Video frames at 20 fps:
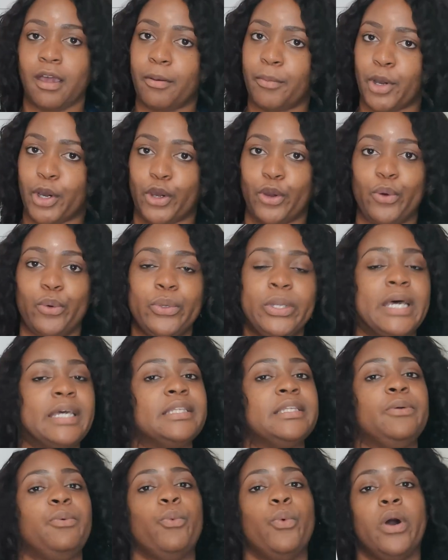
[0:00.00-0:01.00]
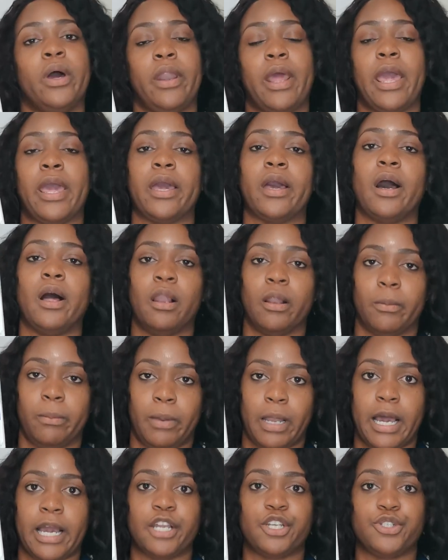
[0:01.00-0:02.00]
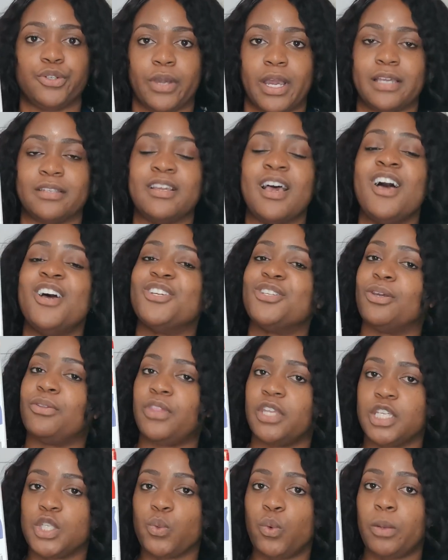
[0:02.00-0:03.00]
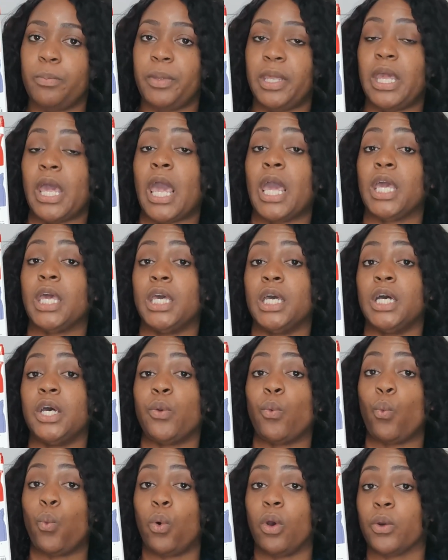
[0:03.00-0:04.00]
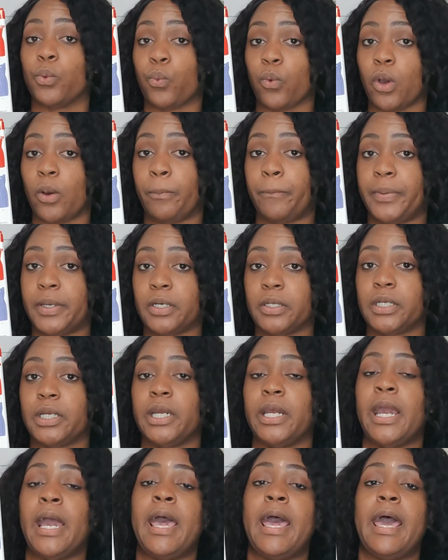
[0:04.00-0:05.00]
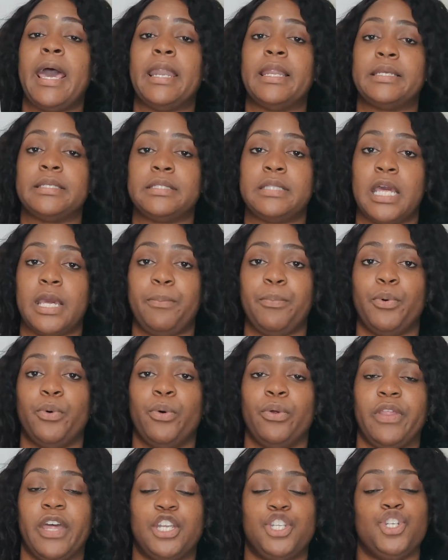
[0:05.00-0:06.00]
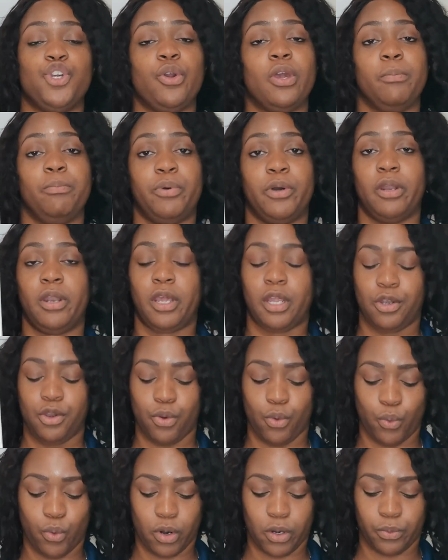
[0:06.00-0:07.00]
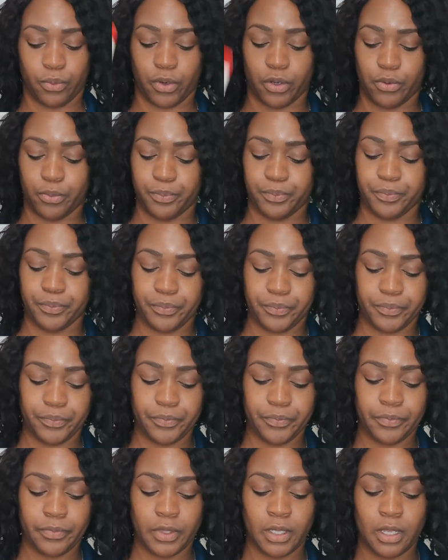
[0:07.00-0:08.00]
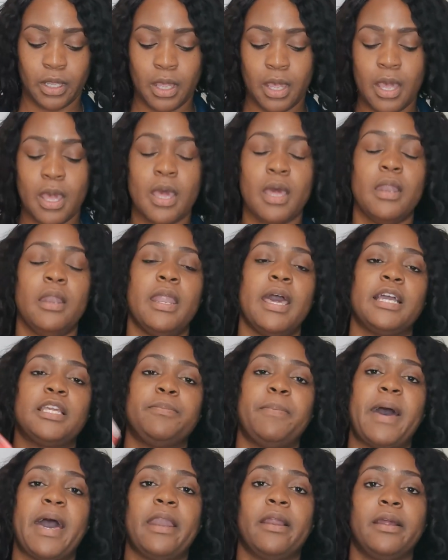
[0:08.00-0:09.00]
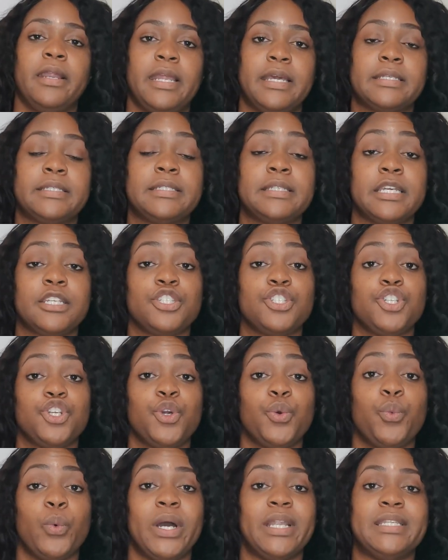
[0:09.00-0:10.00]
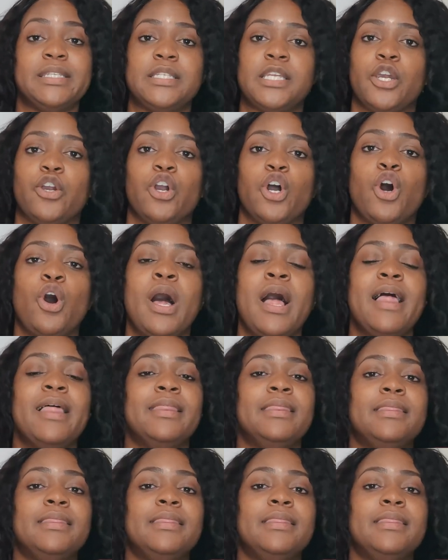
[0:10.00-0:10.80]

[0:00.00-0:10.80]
Come on, who doesn't want a color block dress? So this would be a good wardrobe builder and a staple that you can put in your wardrobe. Next pattern is 6210.